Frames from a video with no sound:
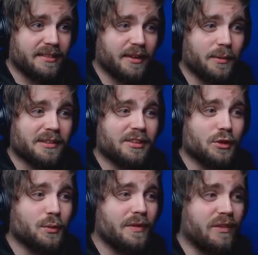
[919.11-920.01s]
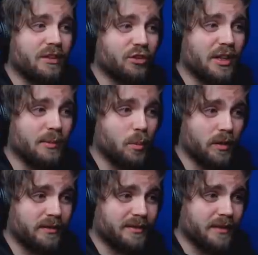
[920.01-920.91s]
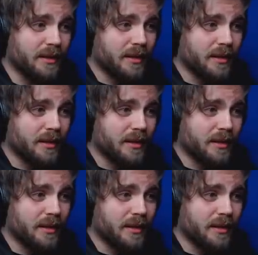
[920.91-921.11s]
It's something to do with these sheep ones.